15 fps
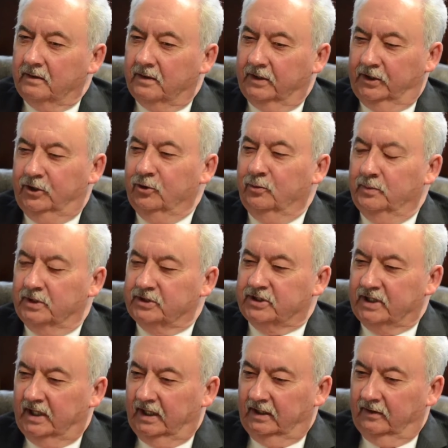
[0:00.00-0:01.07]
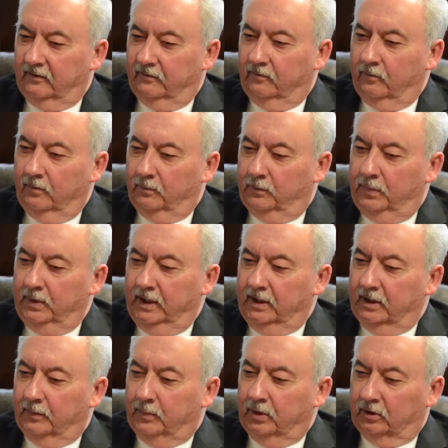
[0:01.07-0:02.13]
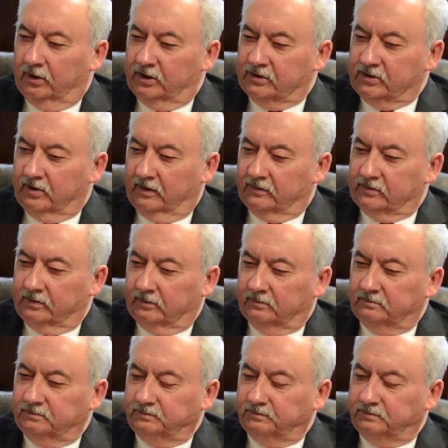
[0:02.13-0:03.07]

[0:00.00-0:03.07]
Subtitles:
human side of being a police officer.